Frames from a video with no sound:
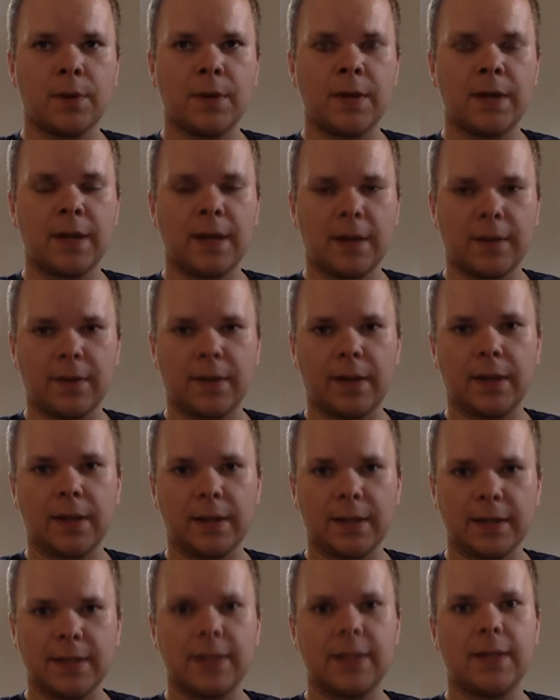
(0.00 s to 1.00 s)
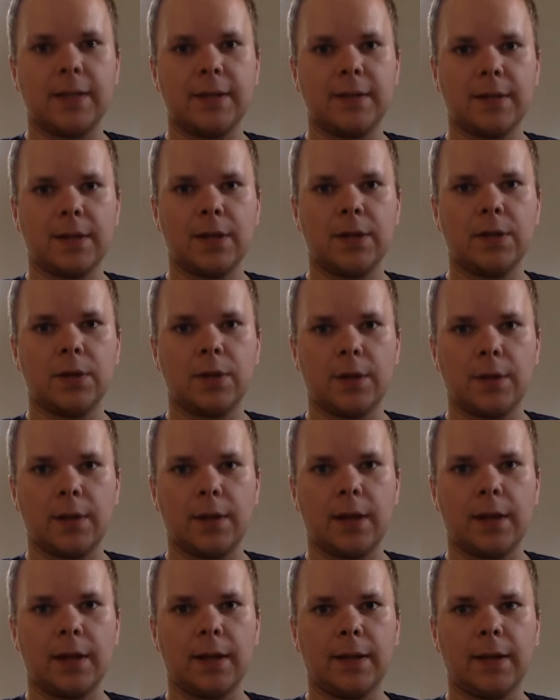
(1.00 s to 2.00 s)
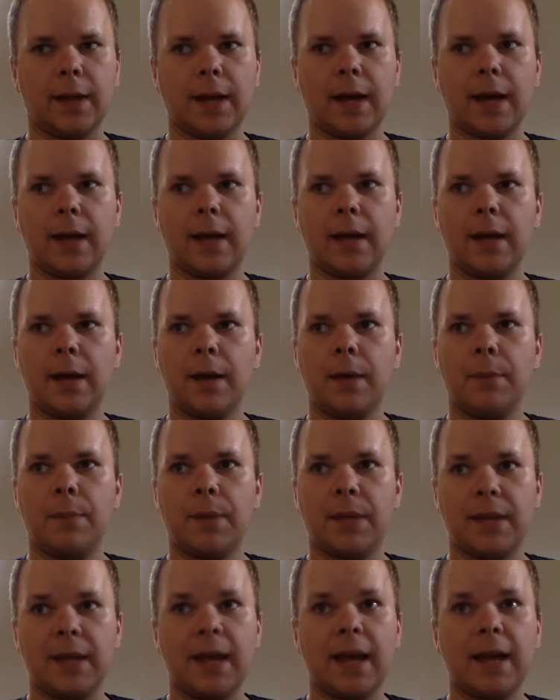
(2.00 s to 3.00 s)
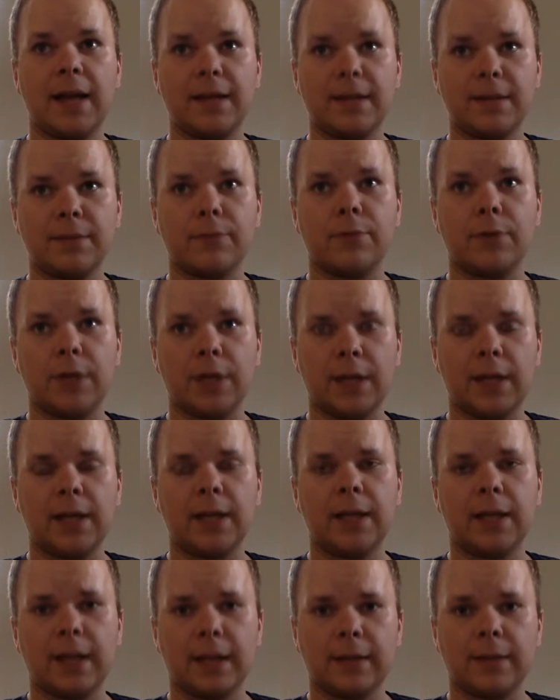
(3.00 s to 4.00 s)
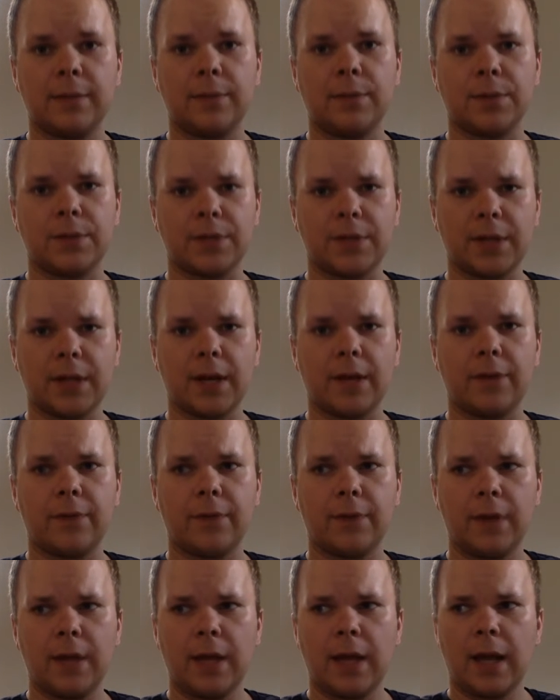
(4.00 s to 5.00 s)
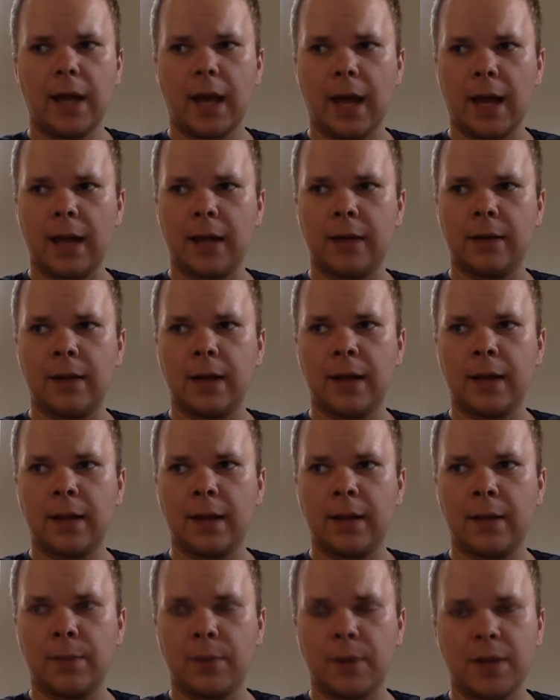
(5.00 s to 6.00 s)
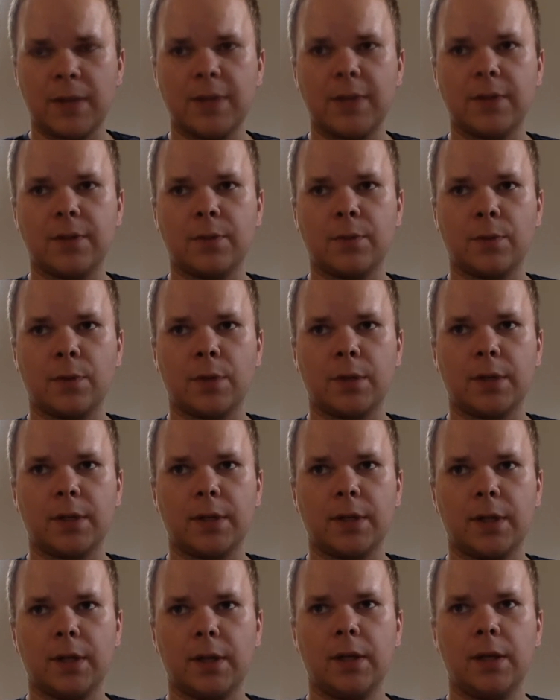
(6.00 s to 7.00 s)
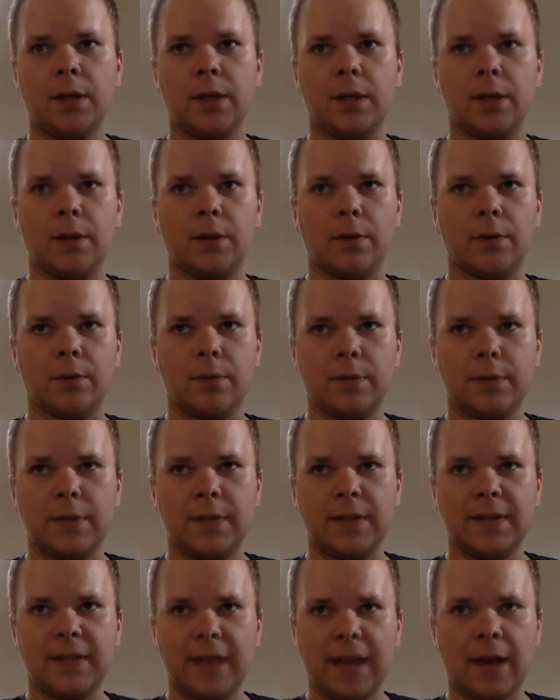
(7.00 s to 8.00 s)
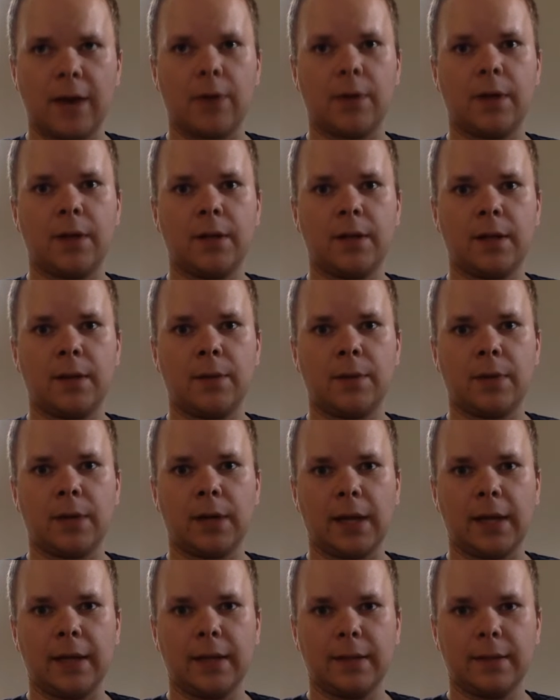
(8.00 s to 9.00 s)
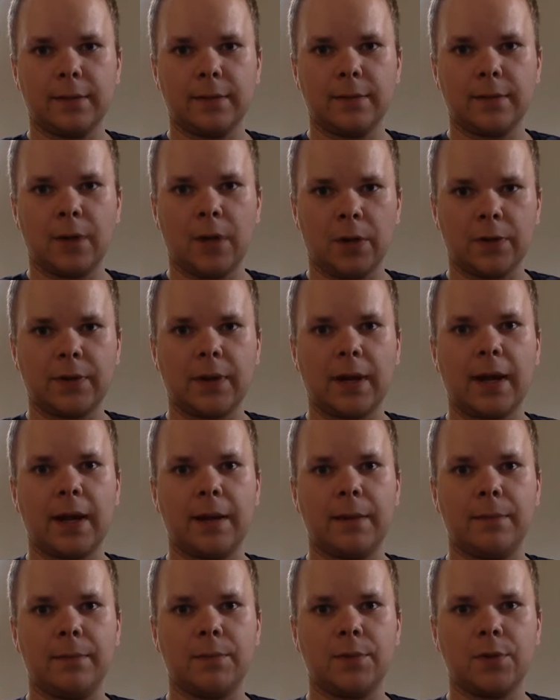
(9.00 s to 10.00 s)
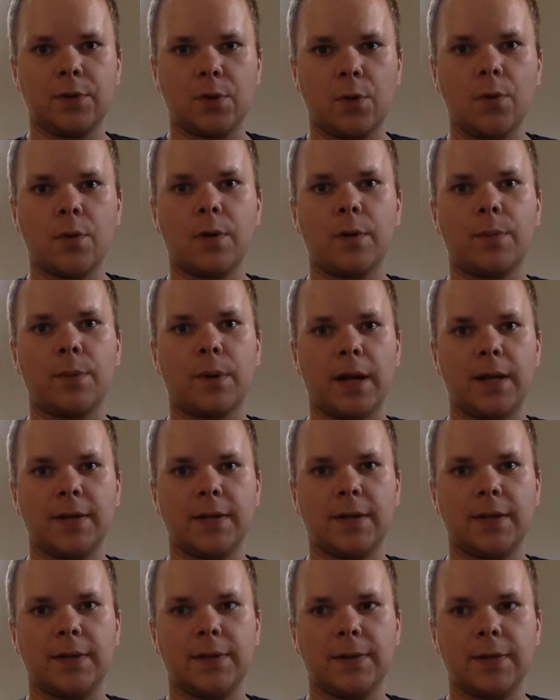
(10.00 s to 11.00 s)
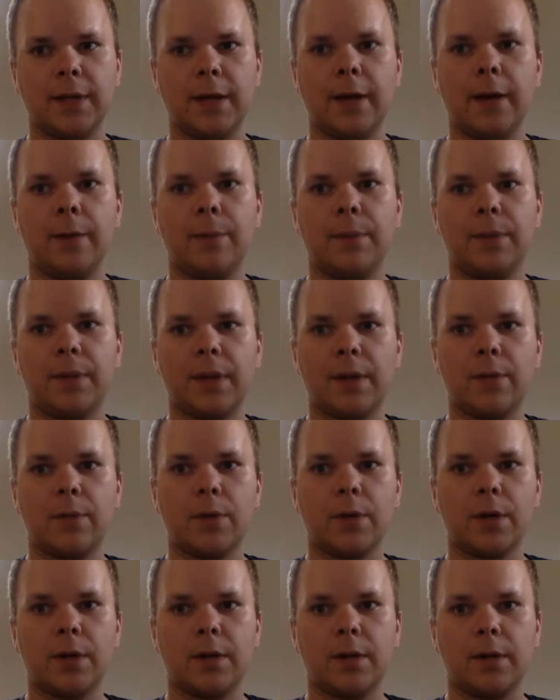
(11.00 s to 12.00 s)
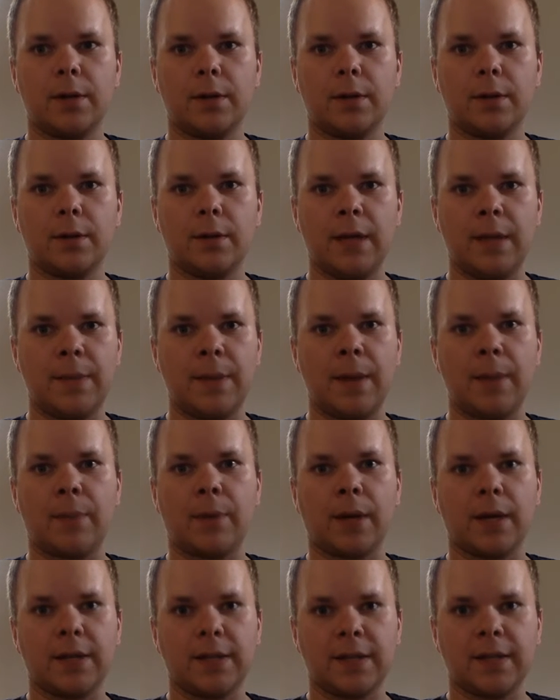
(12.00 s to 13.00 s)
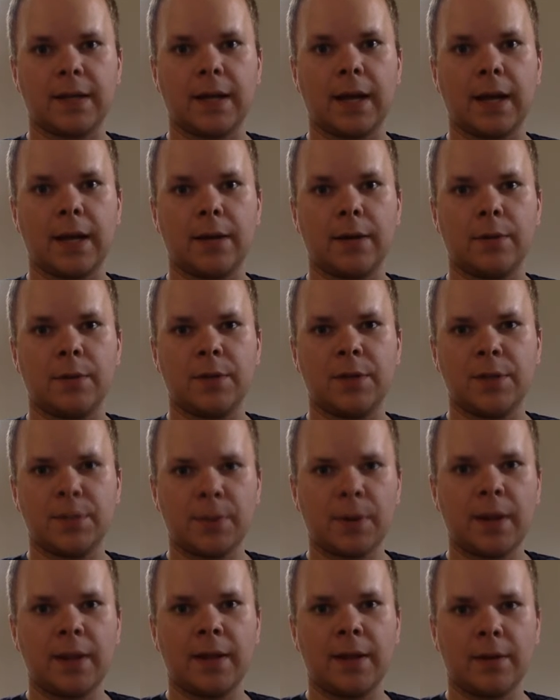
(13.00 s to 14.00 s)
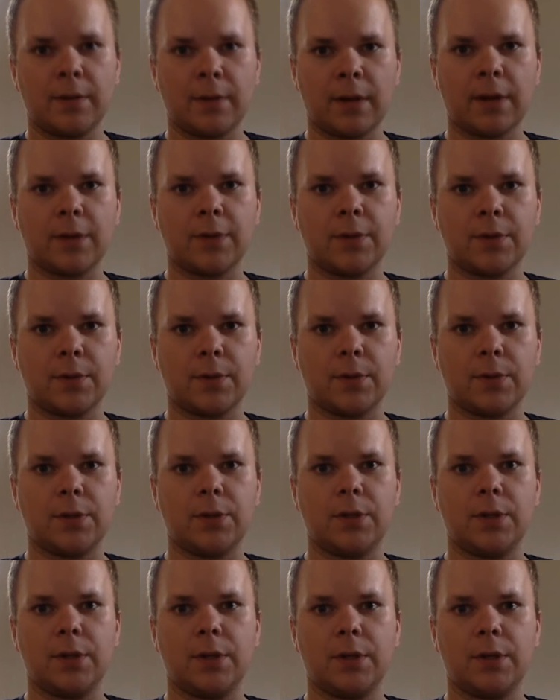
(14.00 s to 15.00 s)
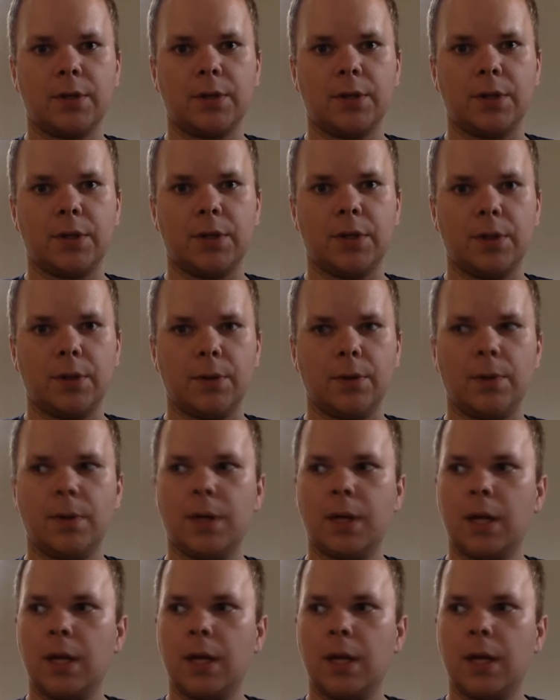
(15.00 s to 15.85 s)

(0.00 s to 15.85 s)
They didn't have like a listening station or anything like that, but they had some really collectible stuff and not and the prices weren't you know discounted. They weren't like all time score prices, but they weren't eBay prices either, which is what I think a record store should should do.